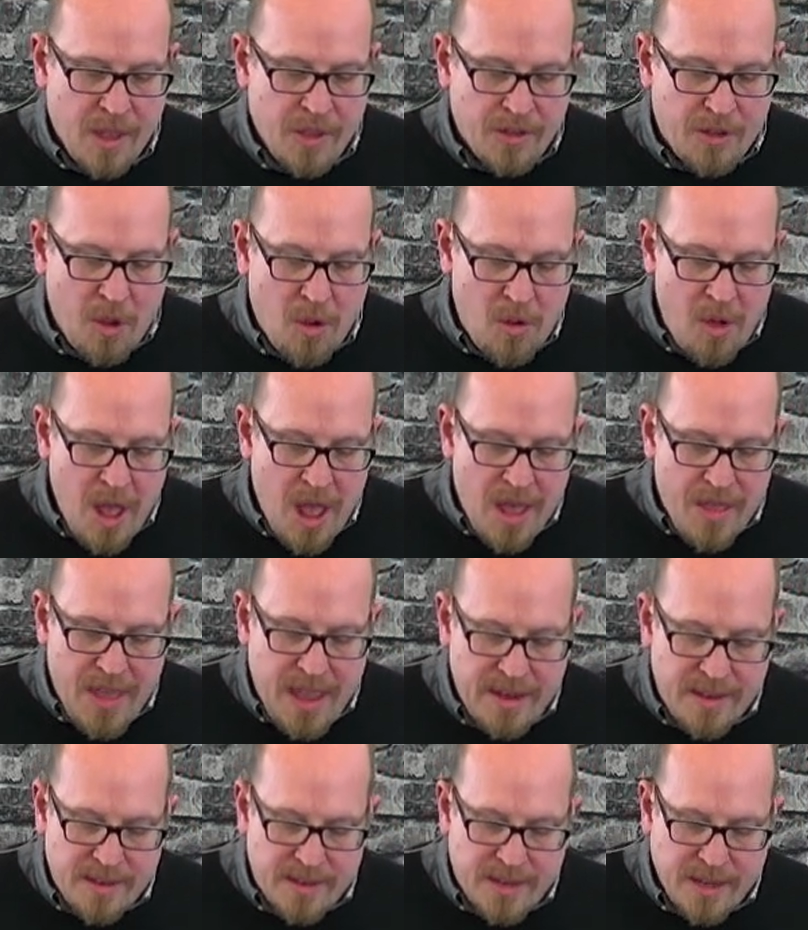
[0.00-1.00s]
So
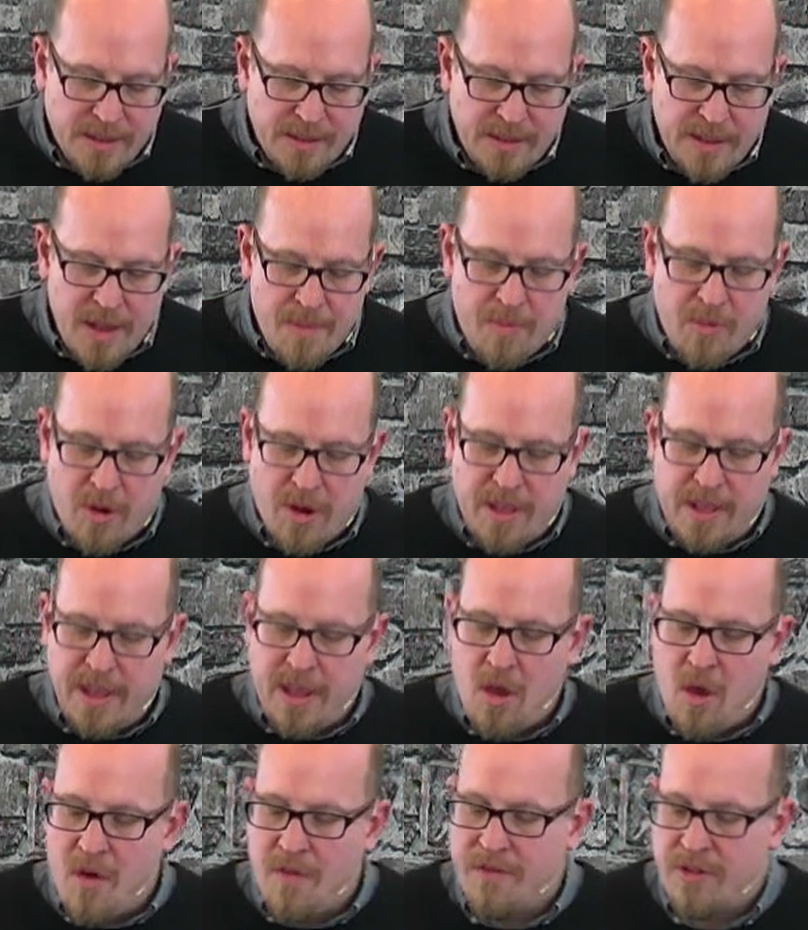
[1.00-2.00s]
they
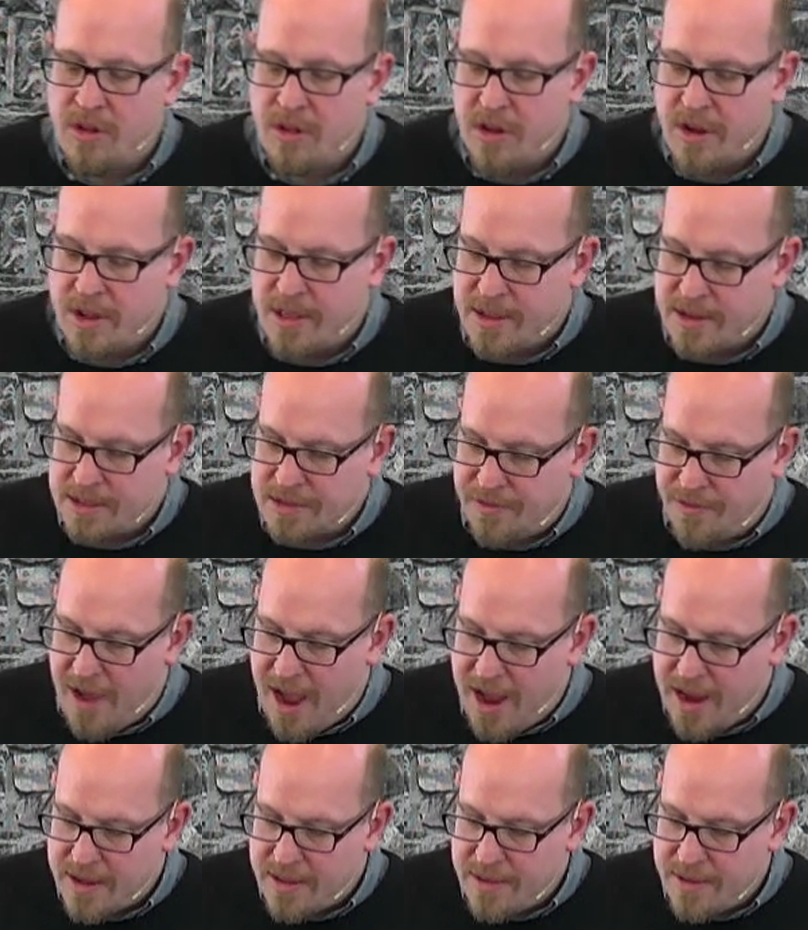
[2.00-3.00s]
deliberately overlook this
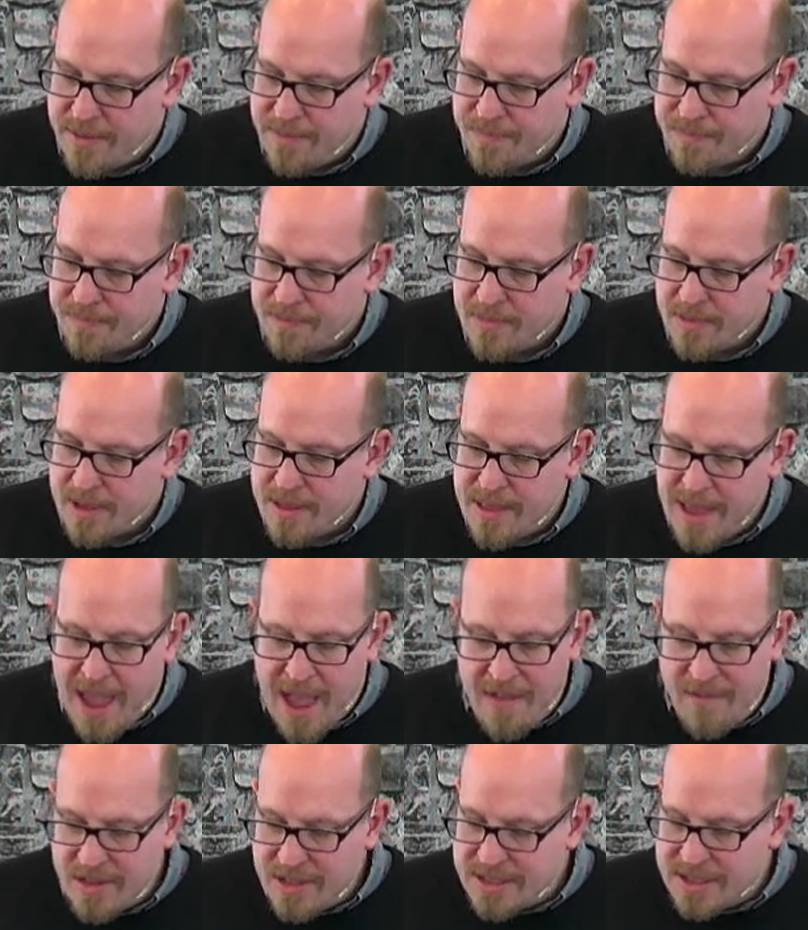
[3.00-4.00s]
fact that the
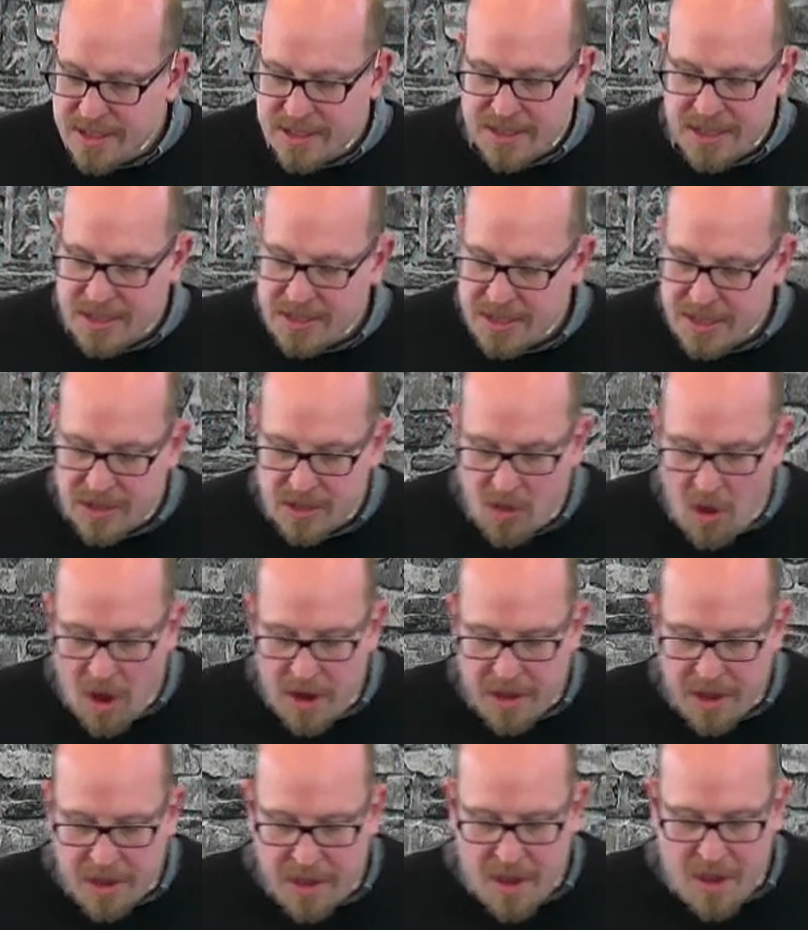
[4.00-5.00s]
heavens existed
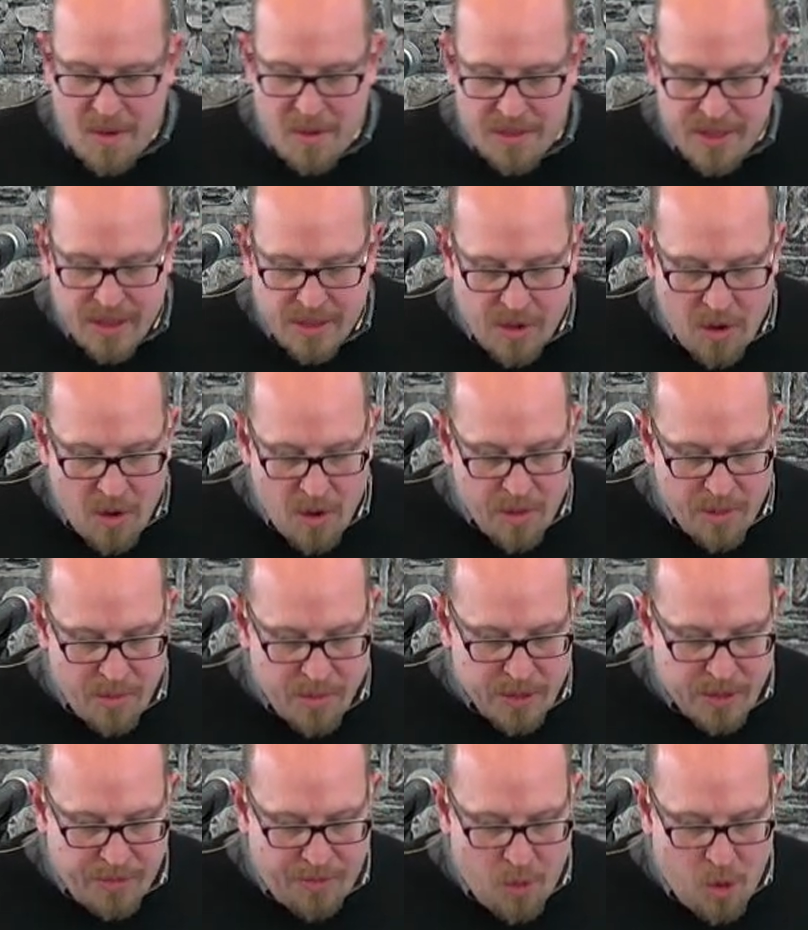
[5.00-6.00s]
long ago and that the earth
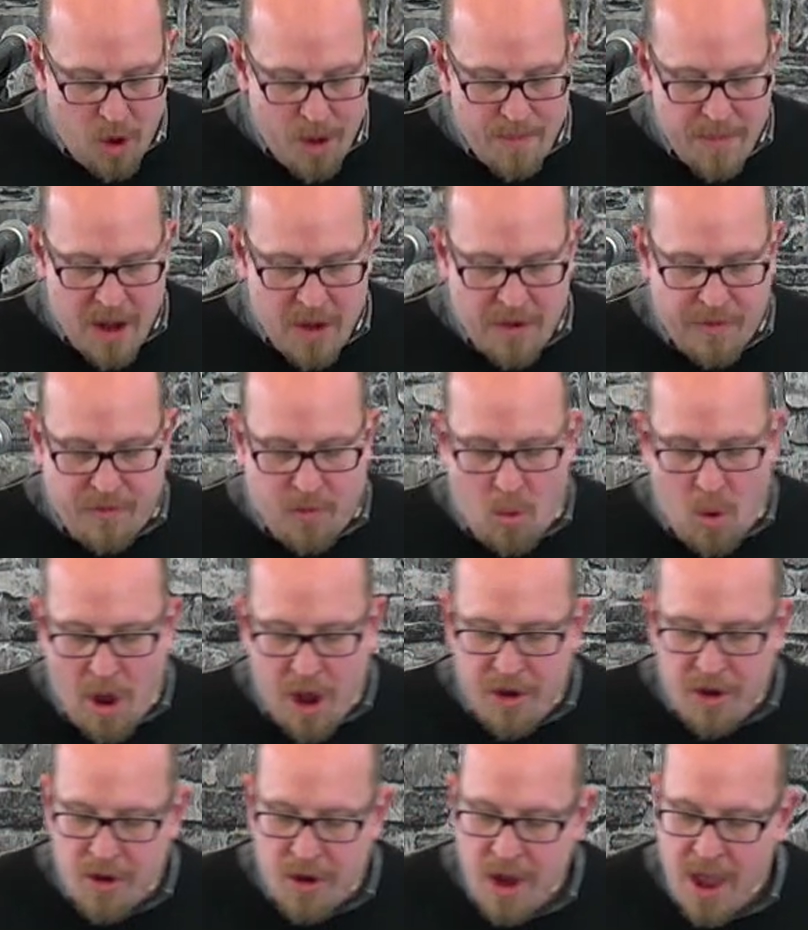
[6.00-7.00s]
was formed out of
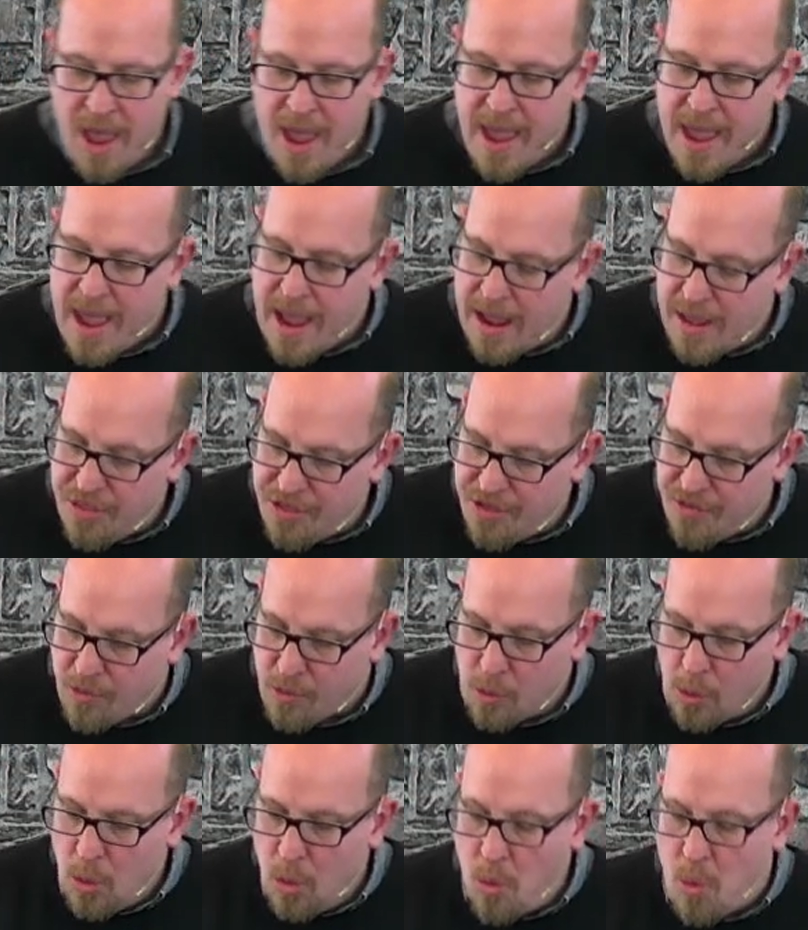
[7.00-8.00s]
water and
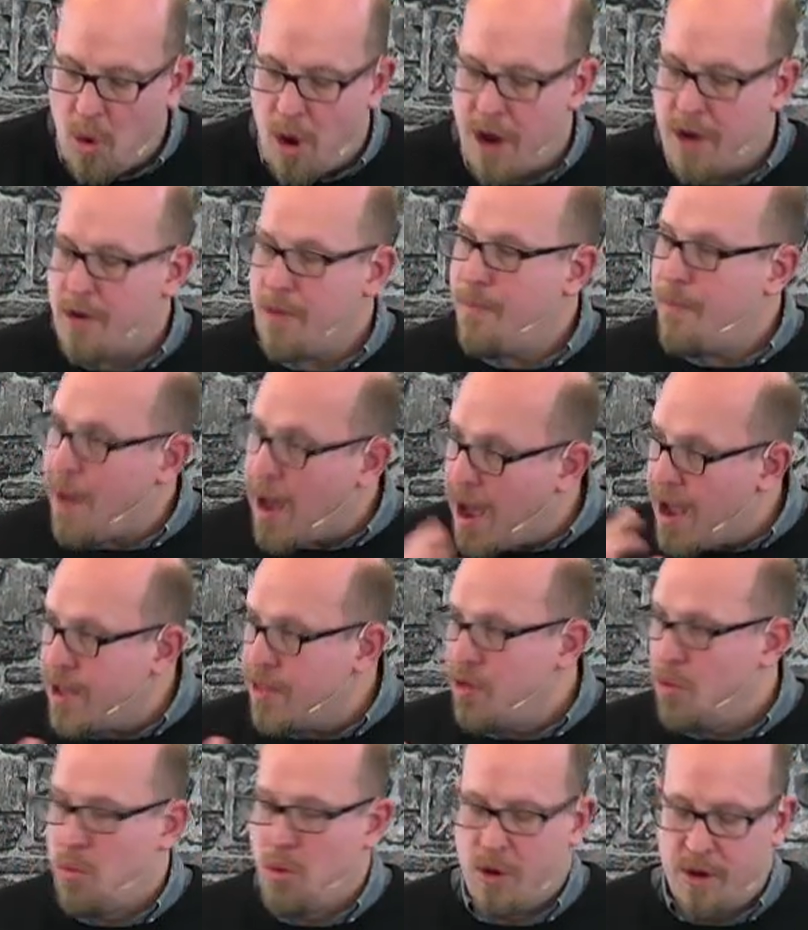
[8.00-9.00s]
through water
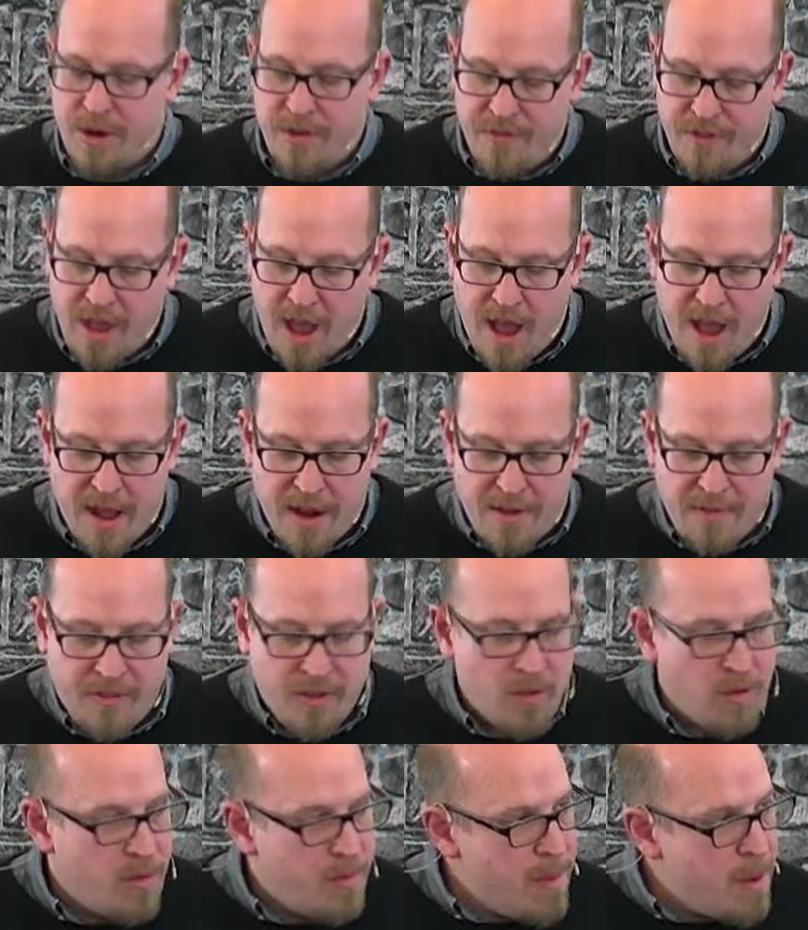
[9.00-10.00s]
by the word of God,
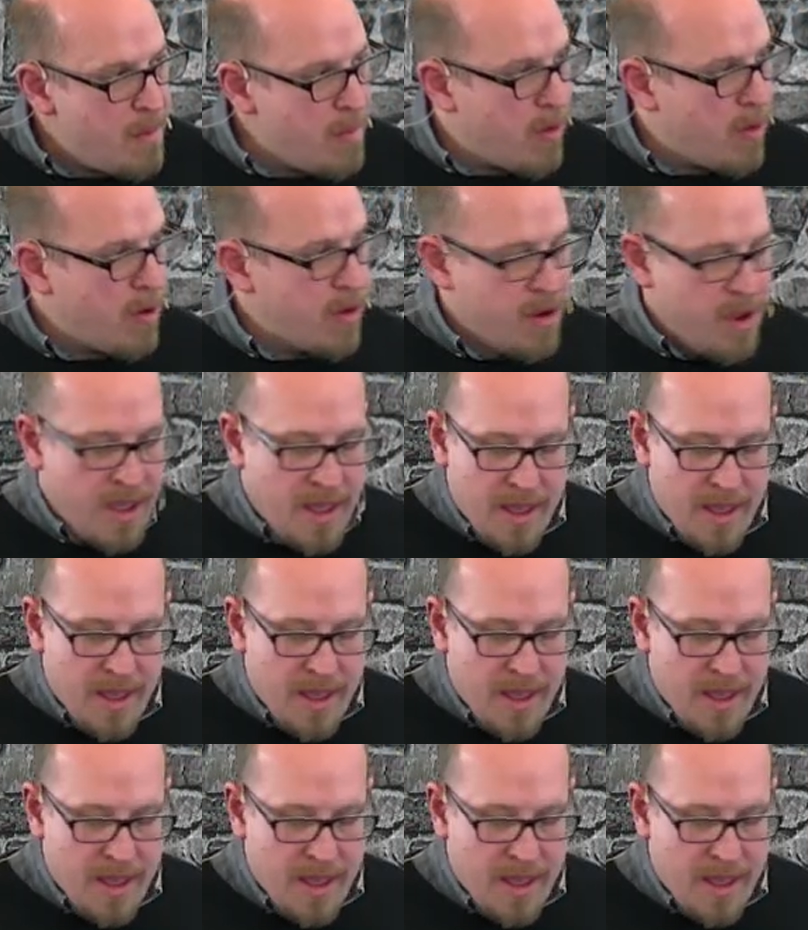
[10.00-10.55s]
if you remember.